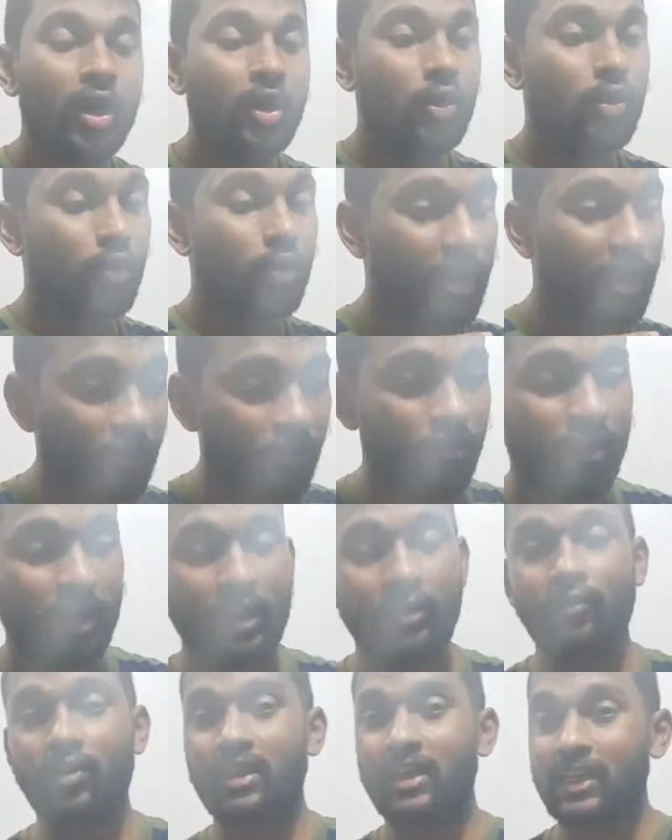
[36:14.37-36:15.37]
to
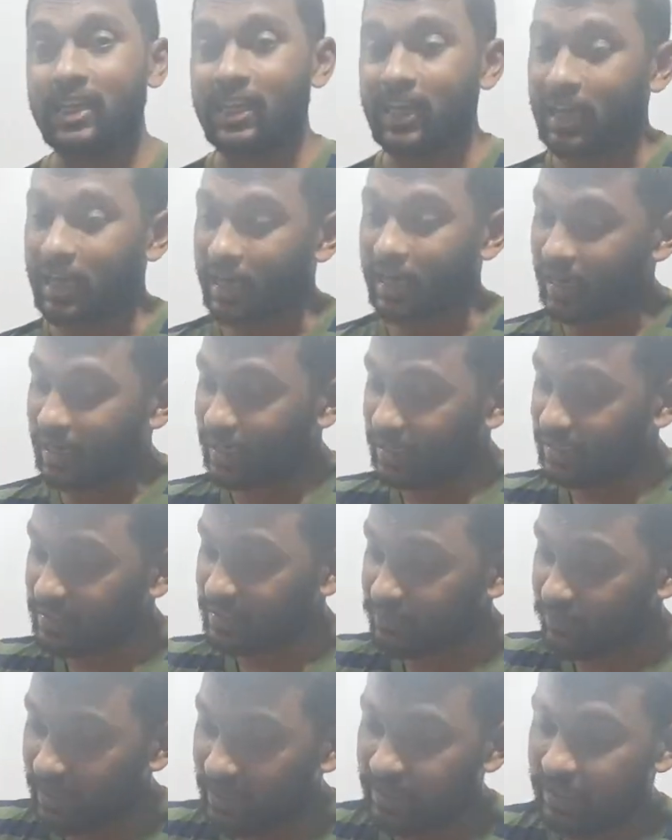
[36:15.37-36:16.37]
define whether the current
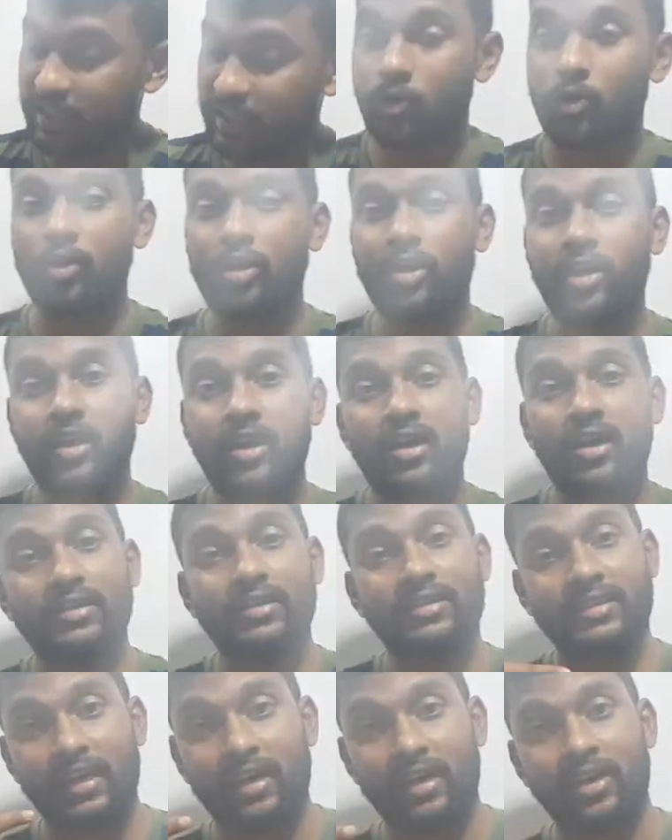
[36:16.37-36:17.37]
is vector quantity or
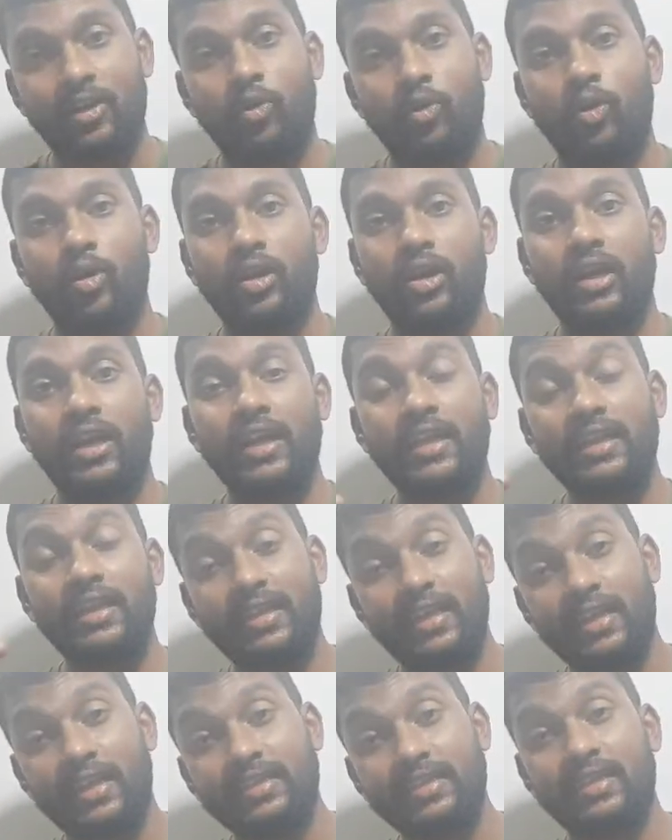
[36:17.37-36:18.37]
scalar quantity,
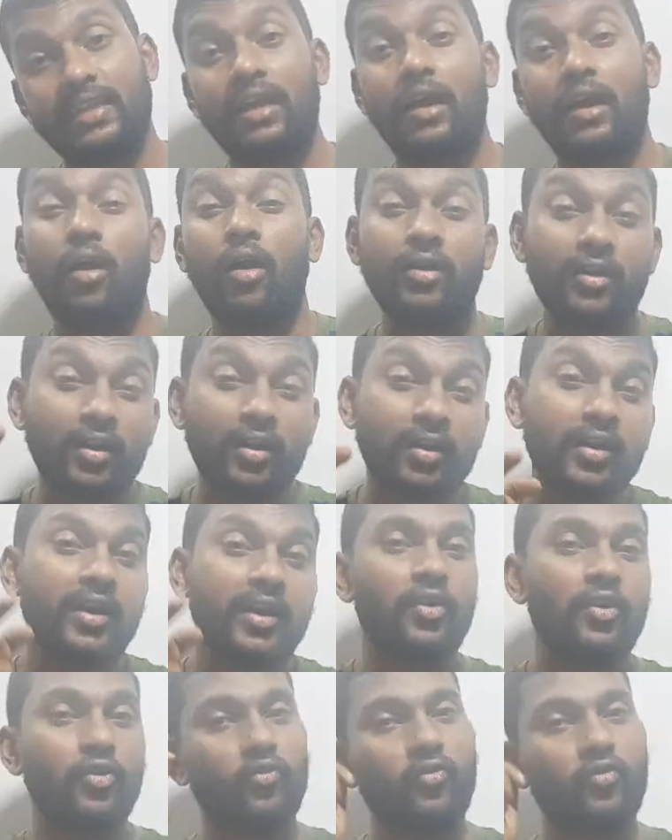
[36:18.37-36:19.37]
there is an
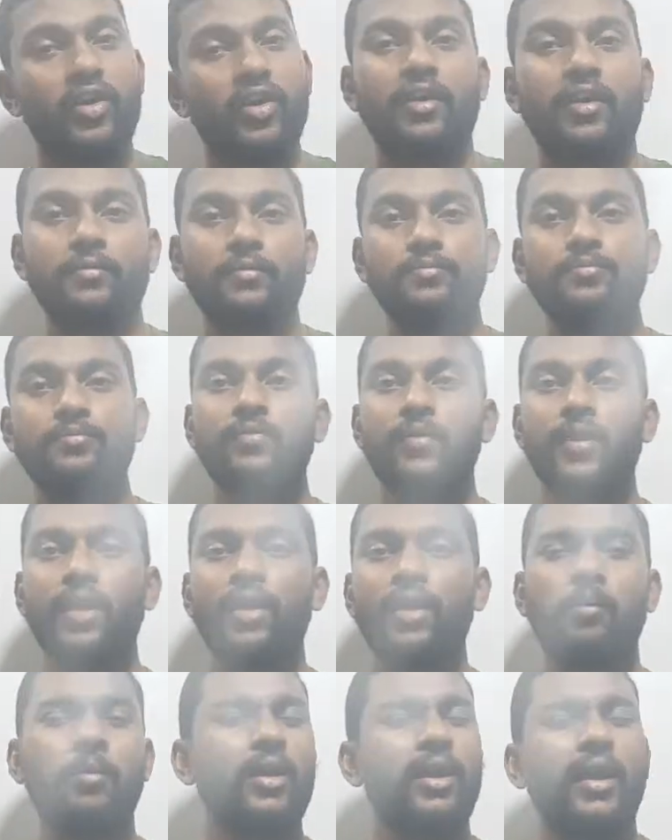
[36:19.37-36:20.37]
alternative way.
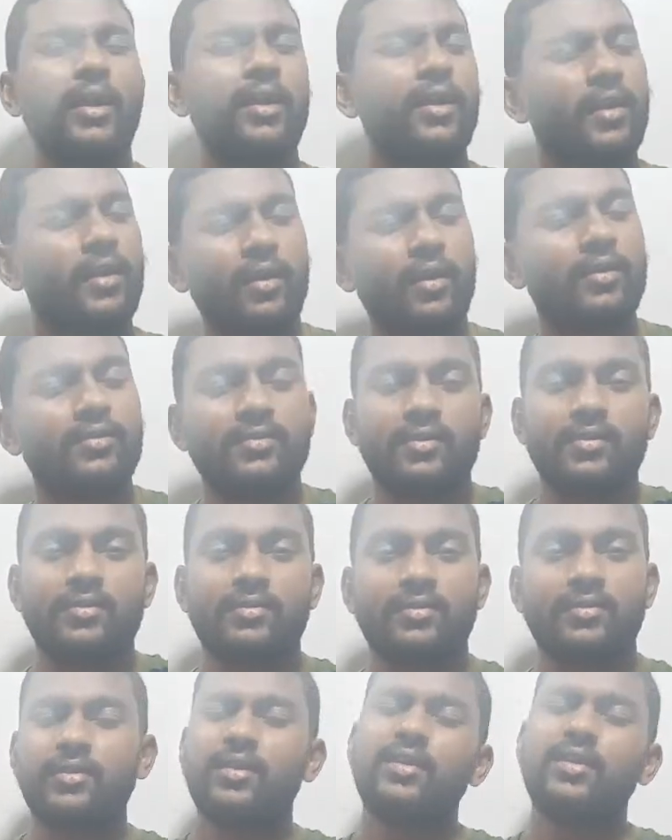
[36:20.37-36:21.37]
But I didn't discuss
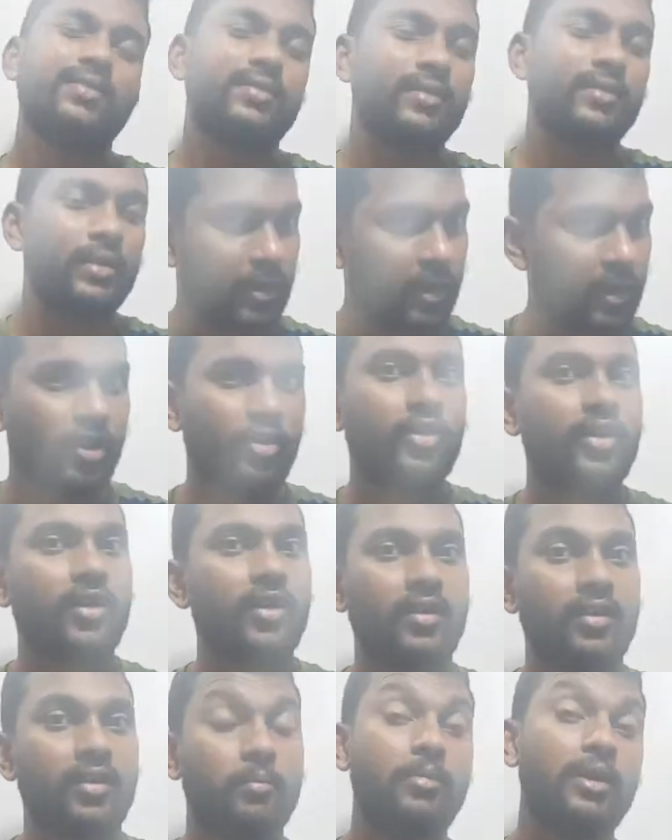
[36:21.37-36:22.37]
it. That is not required
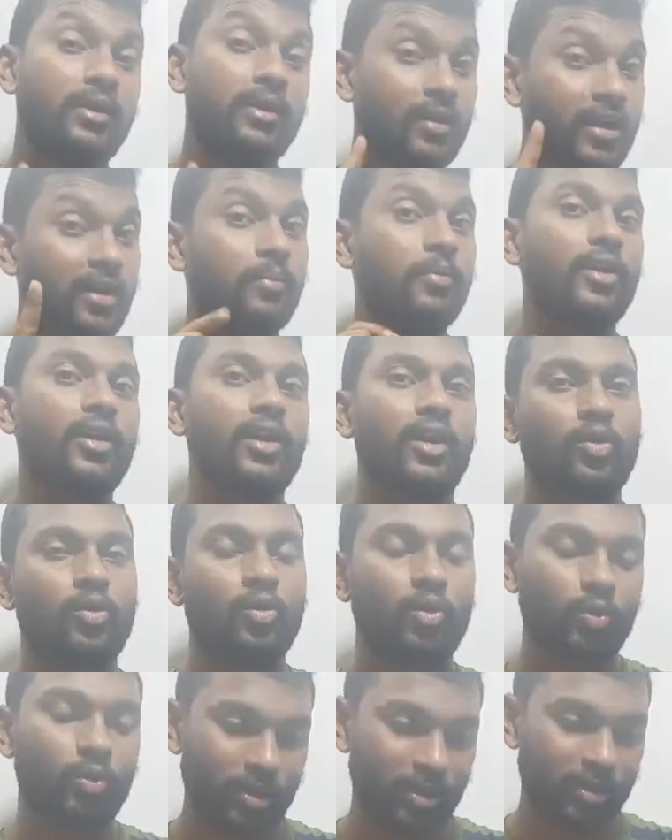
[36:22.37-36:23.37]
here. But let me
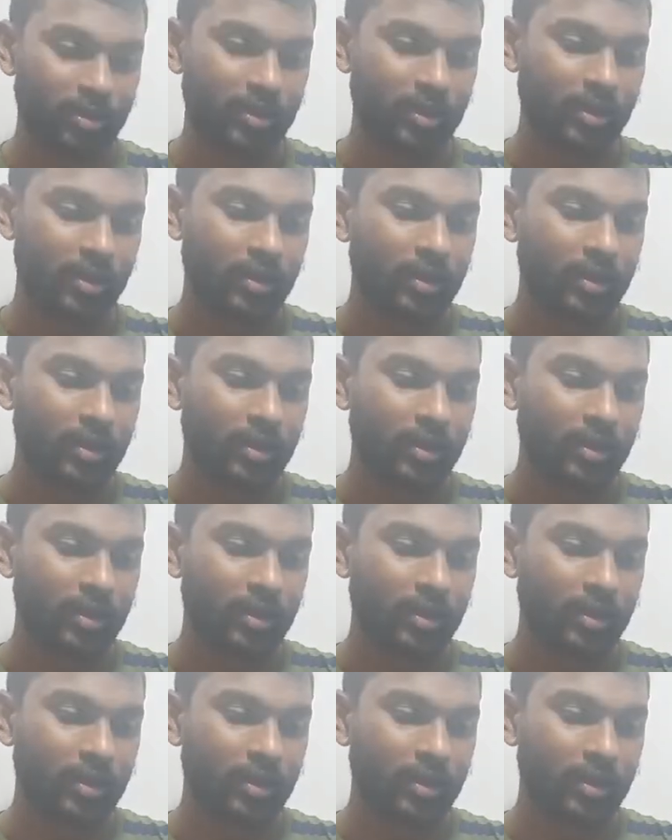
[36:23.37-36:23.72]
conclude one thing.